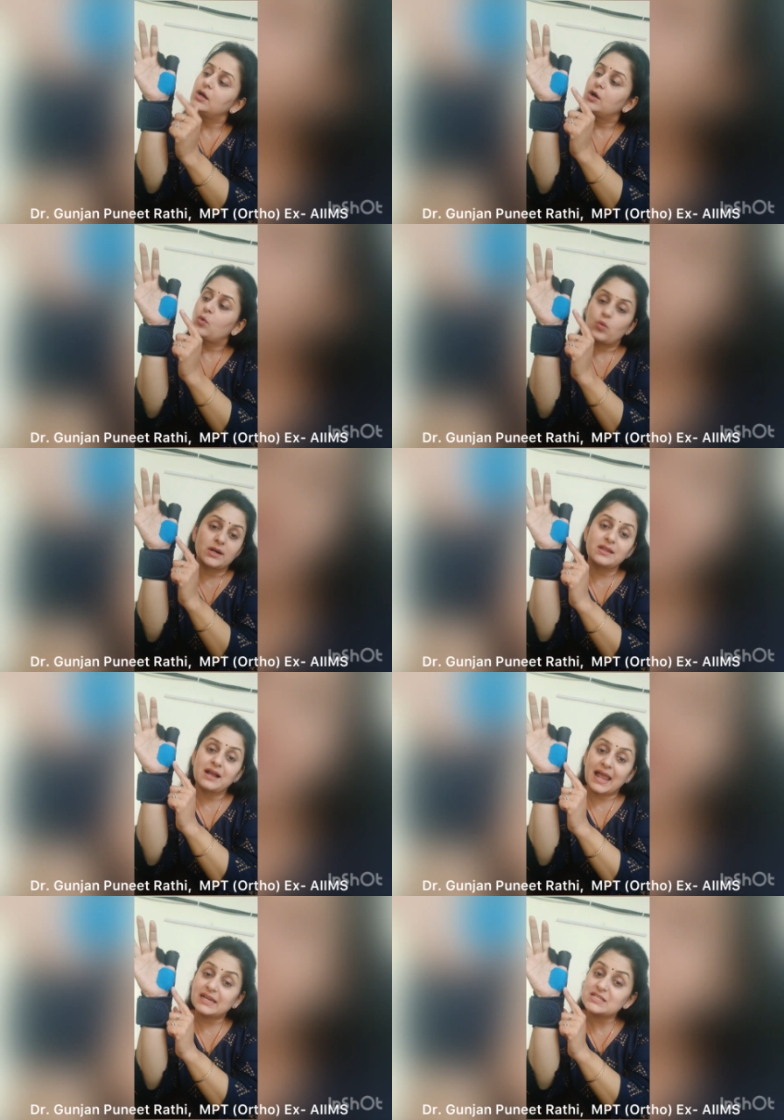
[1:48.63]
What the
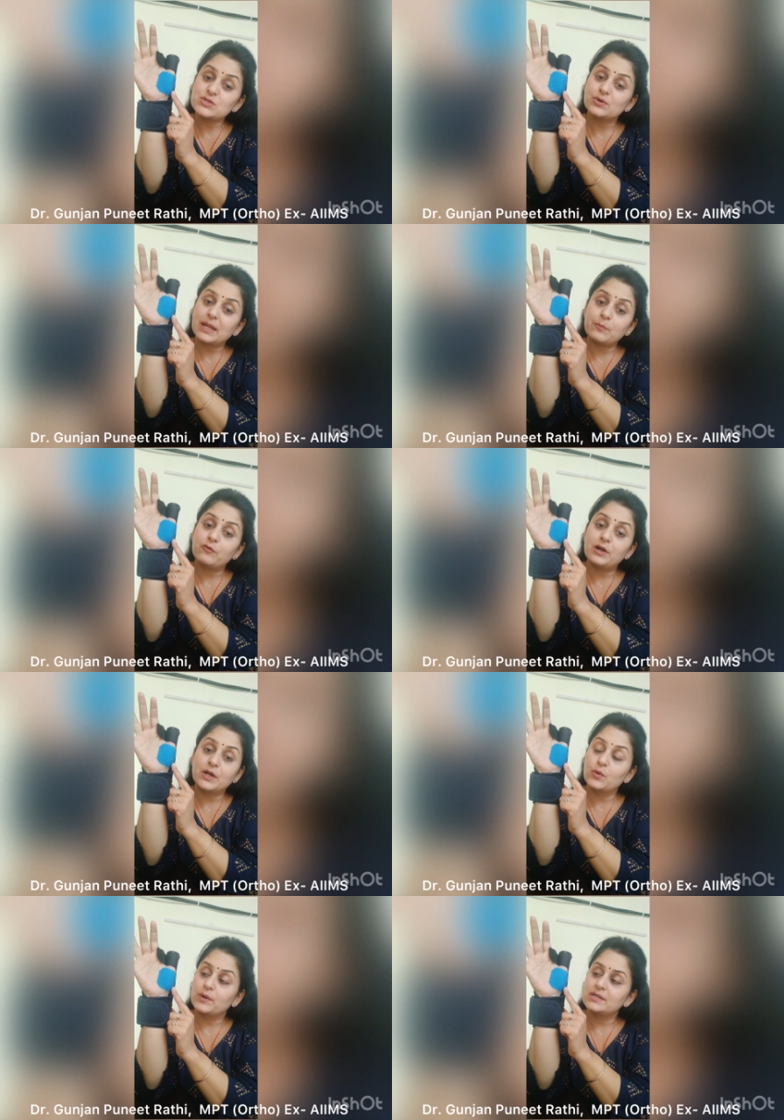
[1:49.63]
Kinesio tape will
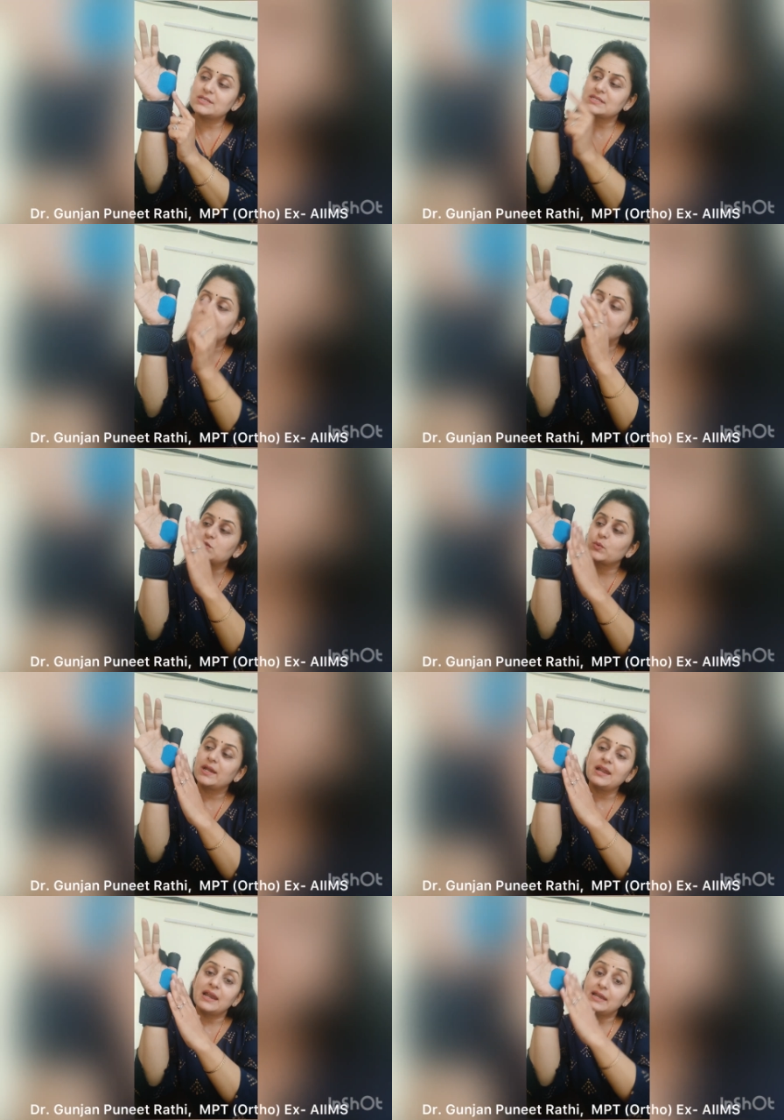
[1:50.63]
do is it
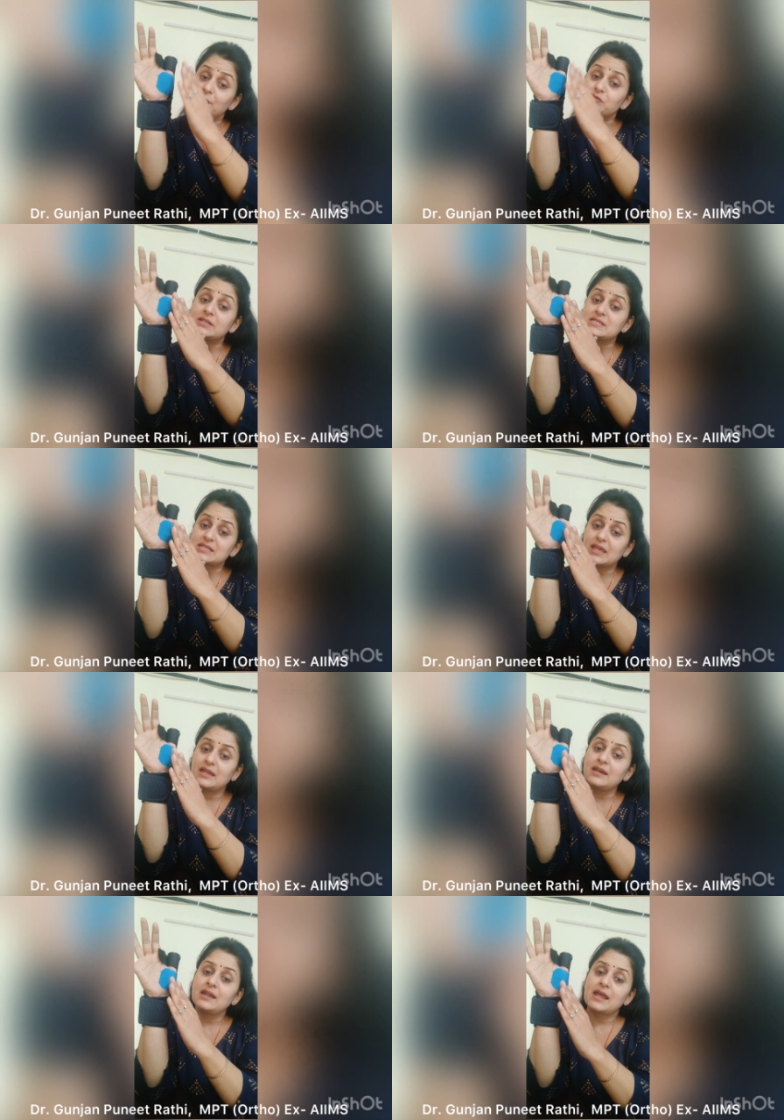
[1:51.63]
will lift the
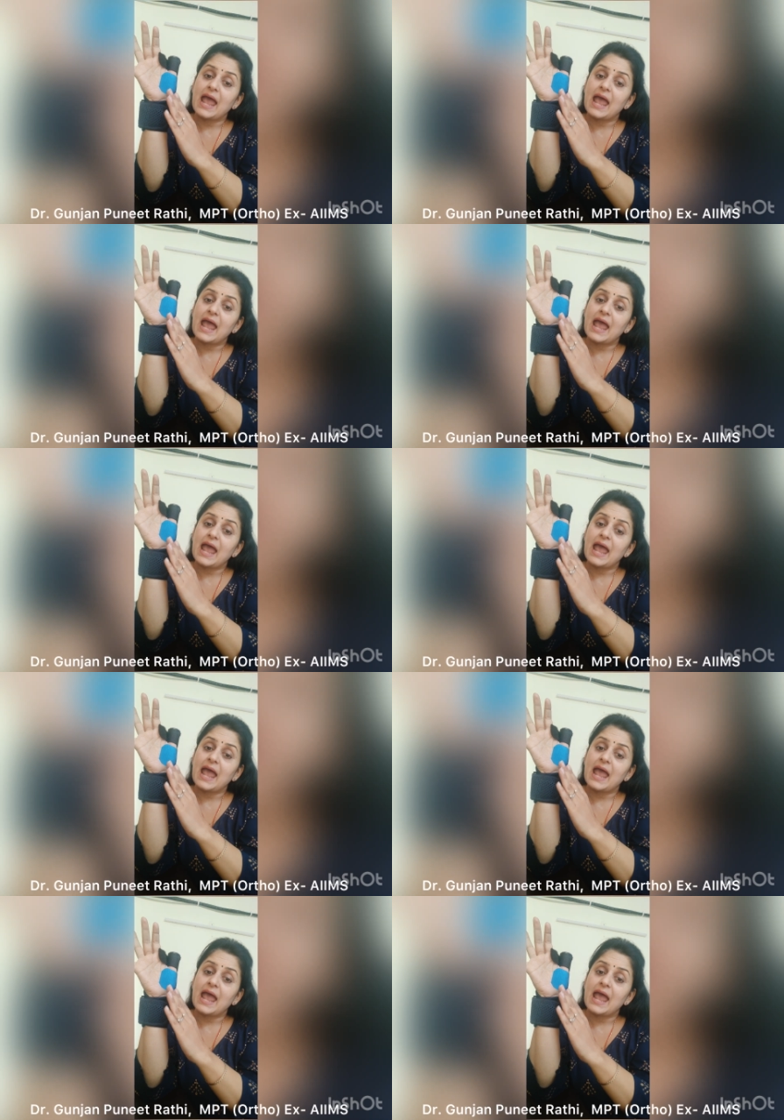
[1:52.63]
skin